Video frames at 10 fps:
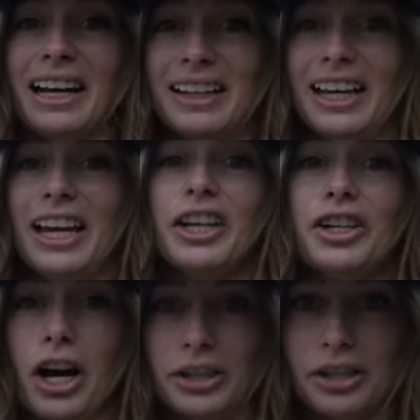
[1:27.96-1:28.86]
luckily
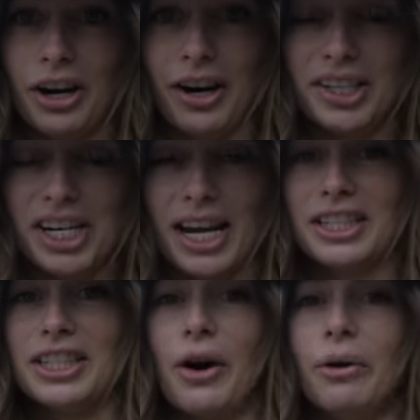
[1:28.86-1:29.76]
not too crowded yet.
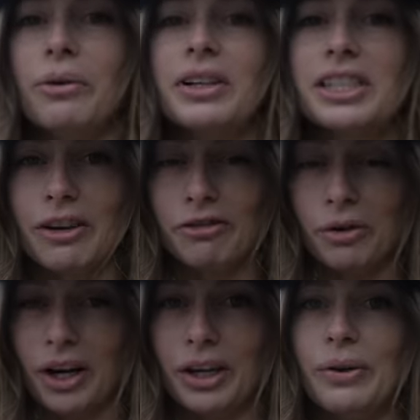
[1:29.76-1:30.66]
So tip
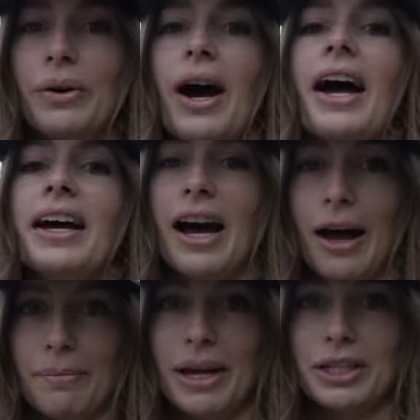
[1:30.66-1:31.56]
for you,
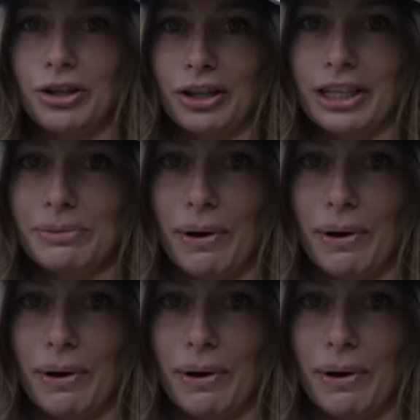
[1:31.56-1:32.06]
come as early as